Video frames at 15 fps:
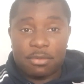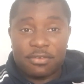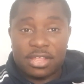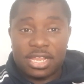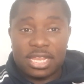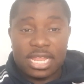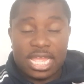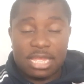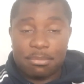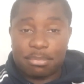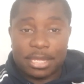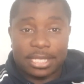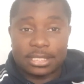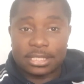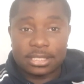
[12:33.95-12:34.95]
with a late
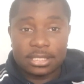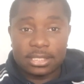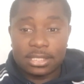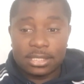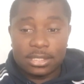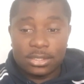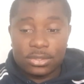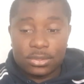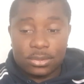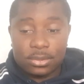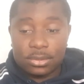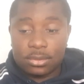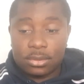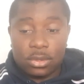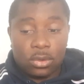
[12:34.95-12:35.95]
bid,
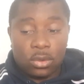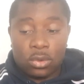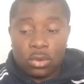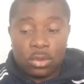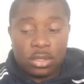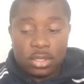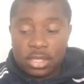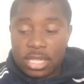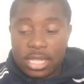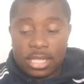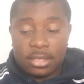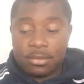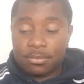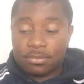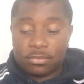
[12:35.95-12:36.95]
or
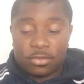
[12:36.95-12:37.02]
they,